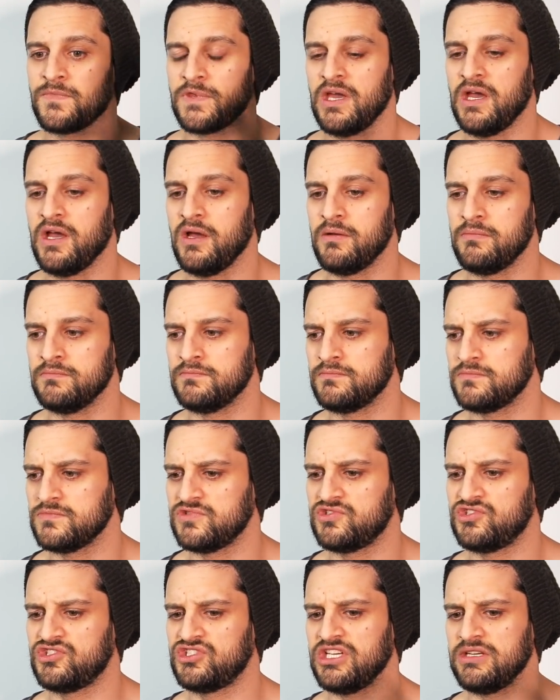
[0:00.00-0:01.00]
um,
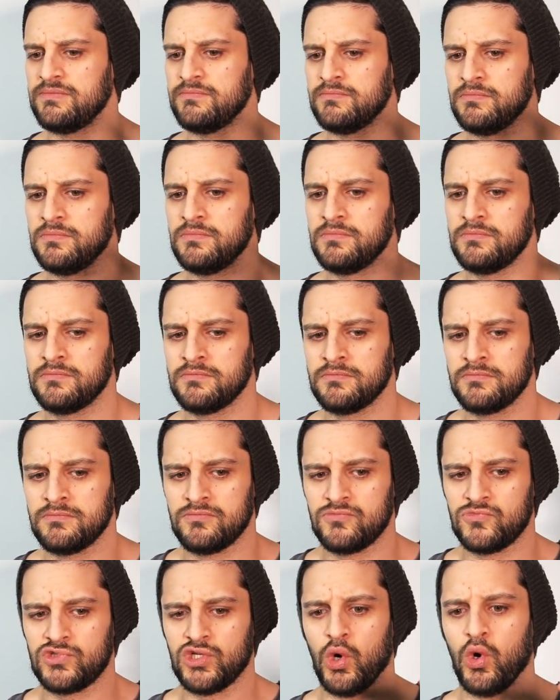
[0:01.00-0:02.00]
gym
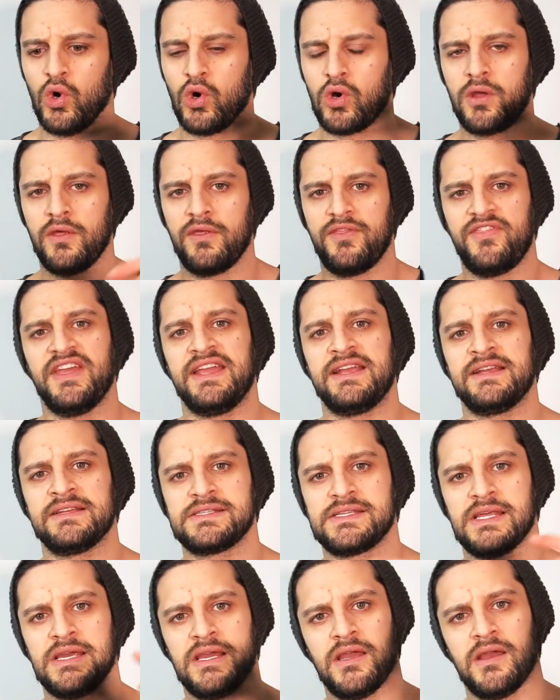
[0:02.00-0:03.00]
talk
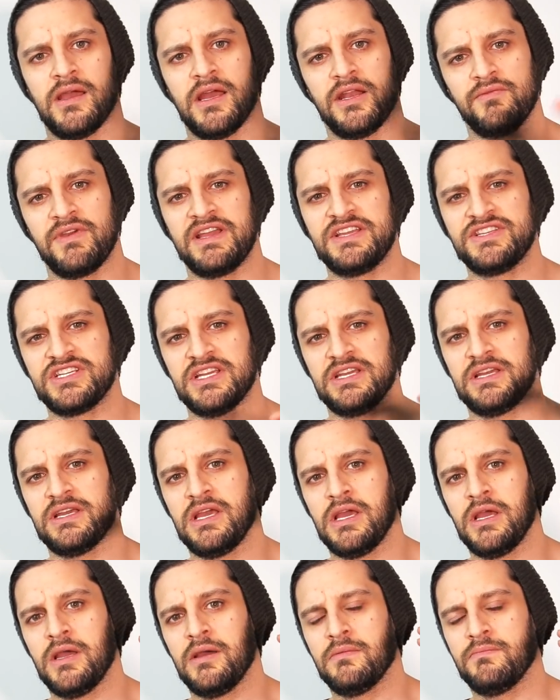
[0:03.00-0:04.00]
things and arrange
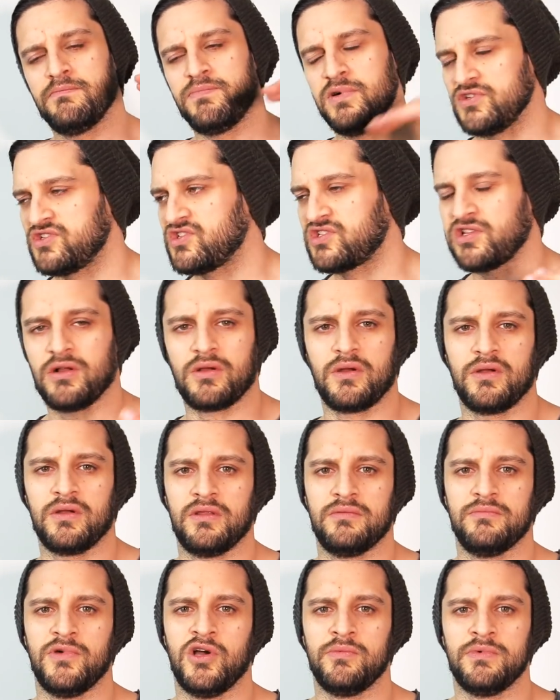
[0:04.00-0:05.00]
it. But it's just a lot going on
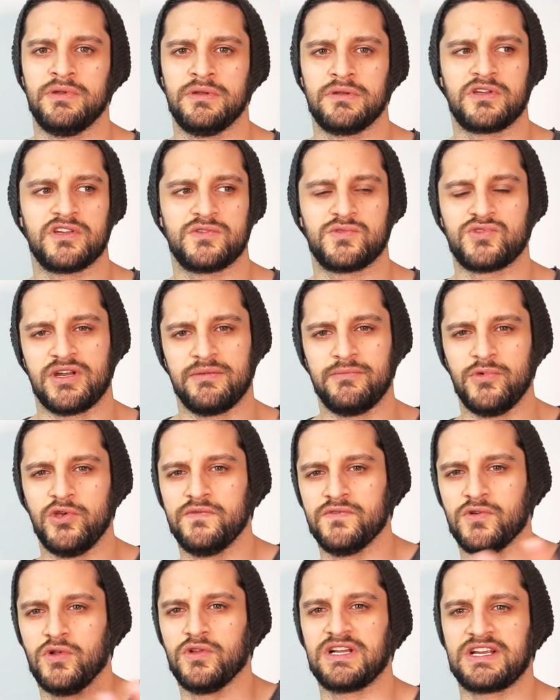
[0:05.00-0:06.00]
at the moment because we're trying to
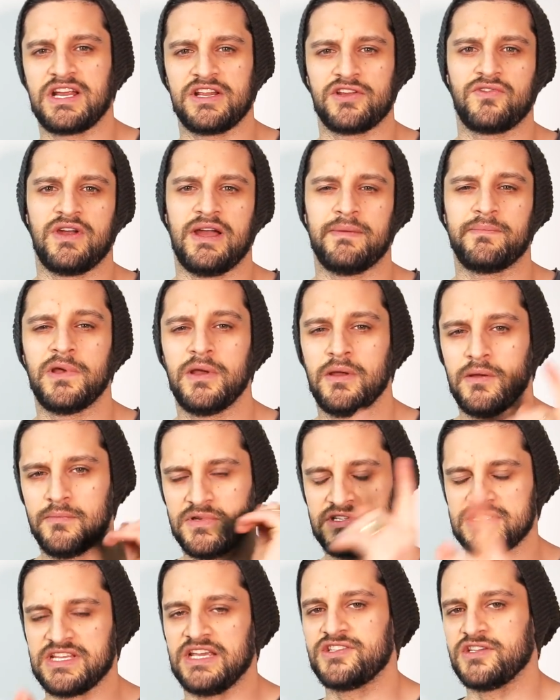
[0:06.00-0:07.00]
move and all that kind of crap.
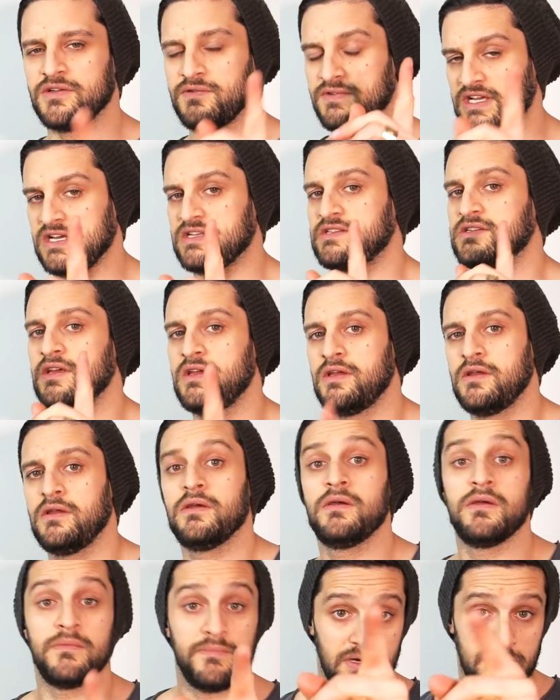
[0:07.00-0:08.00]
But stay tuned, yes.
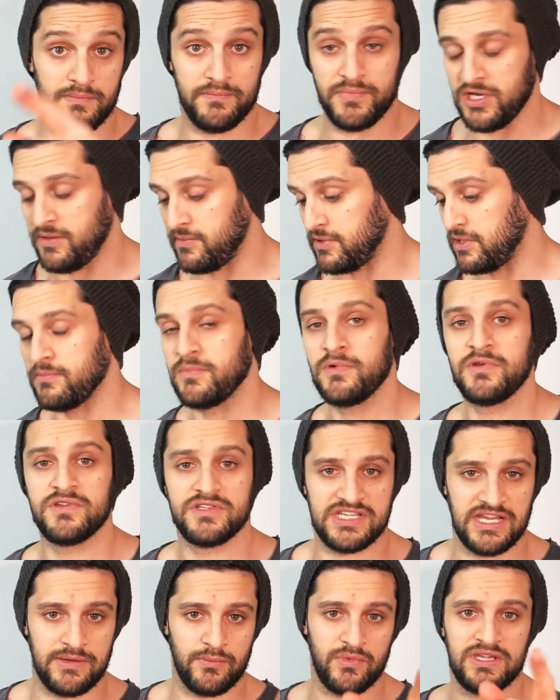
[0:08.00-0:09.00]
But Birmingham,
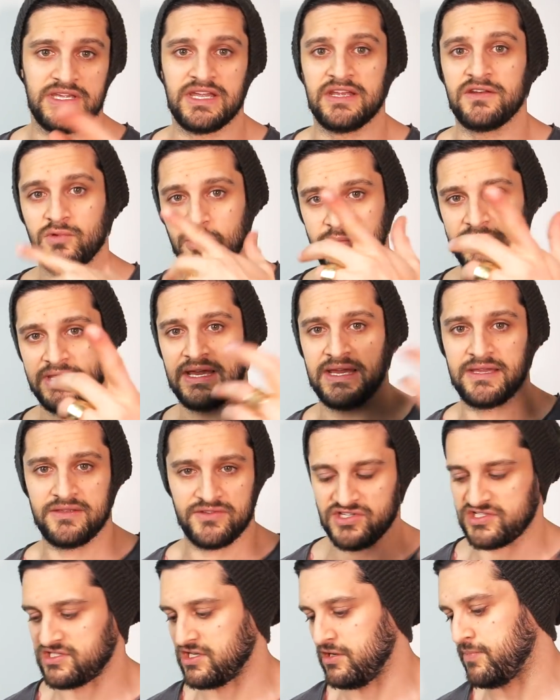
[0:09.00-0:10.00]
same weekend, we'll be there
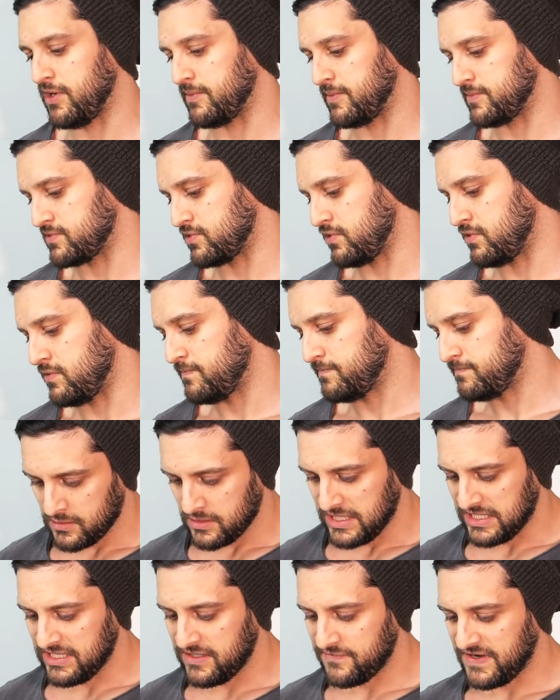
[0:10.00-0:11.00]
just at a pop up store.
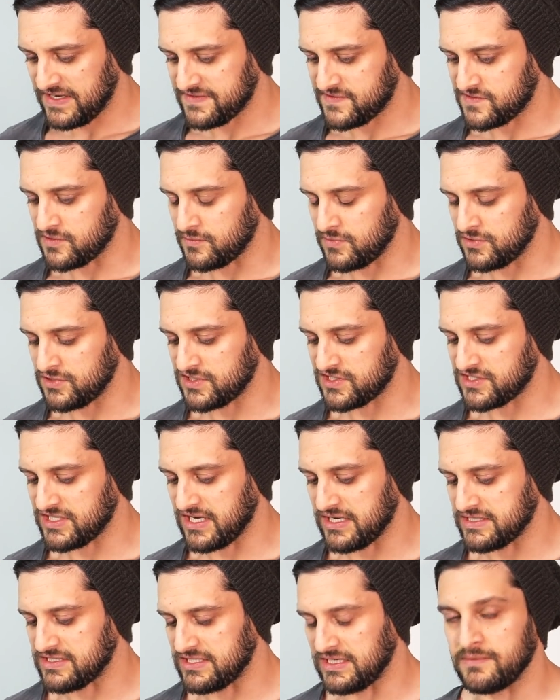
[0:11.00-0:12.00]
Any advice for someone just
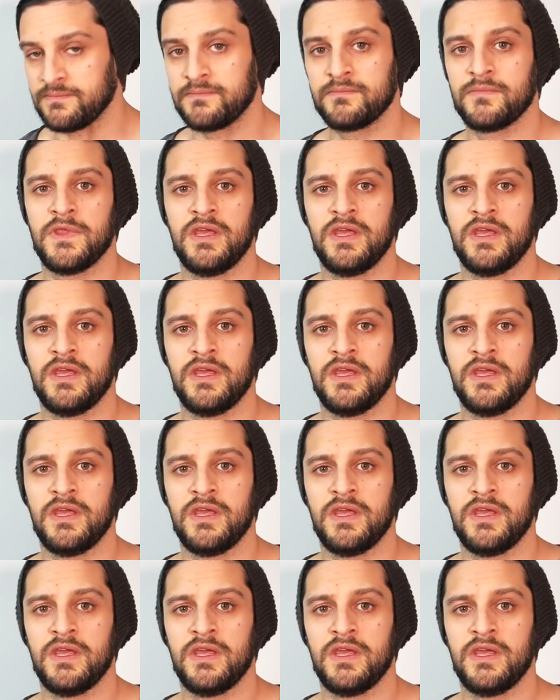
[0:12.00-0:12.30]
starting?